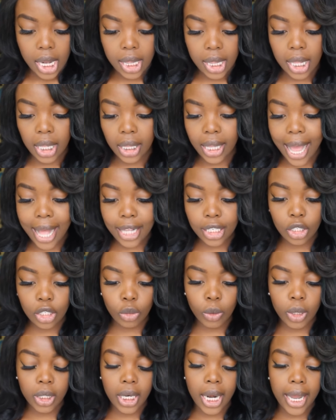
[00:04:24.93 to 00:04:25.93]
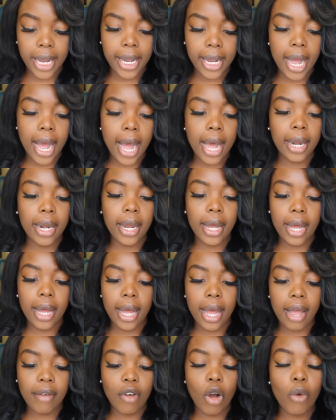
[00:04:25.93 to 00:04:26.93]
the last one that I got,
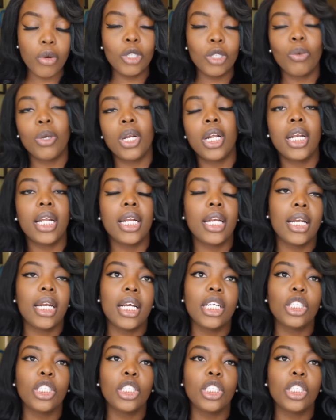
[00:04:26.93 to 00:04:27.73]
I've always wanted an,